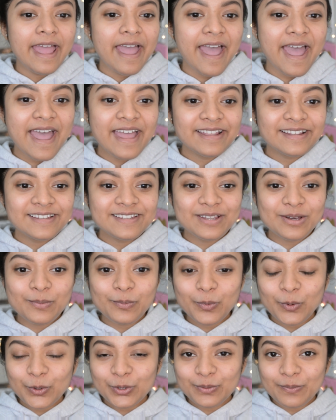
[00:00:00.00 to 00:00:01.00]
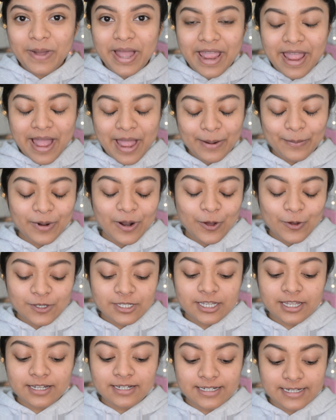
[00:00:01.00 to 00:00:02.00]
And both my
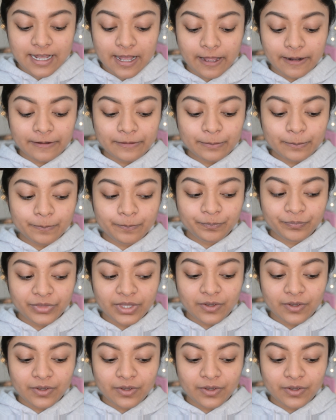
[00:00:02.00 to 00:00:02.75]
eyebrows are done.